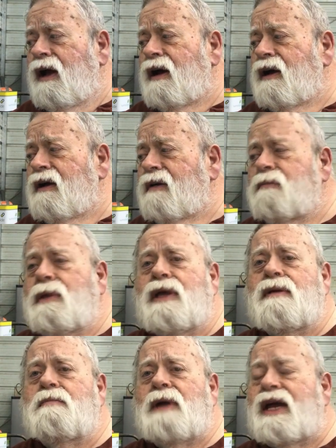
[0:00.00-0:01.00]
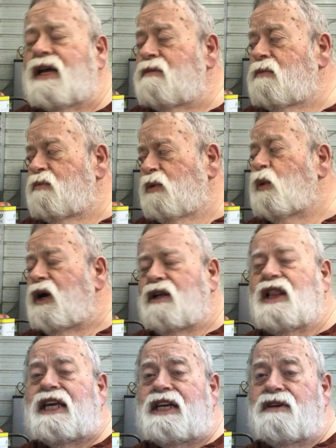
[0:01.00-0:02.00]
Um, and well,
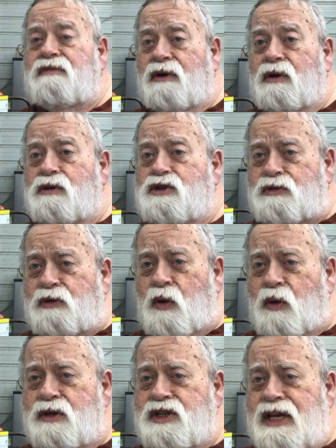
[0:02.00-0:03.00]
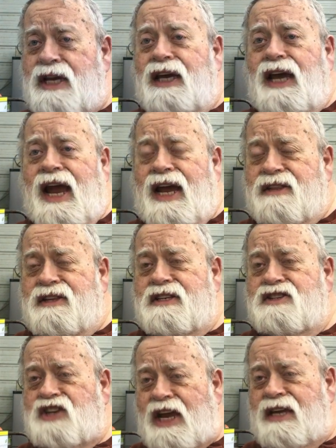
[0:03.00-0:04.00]
cleaned first, of course, and
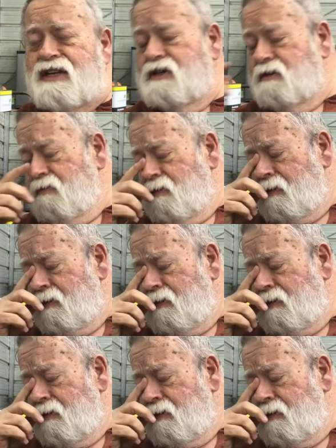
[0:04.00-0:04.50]
then sanded,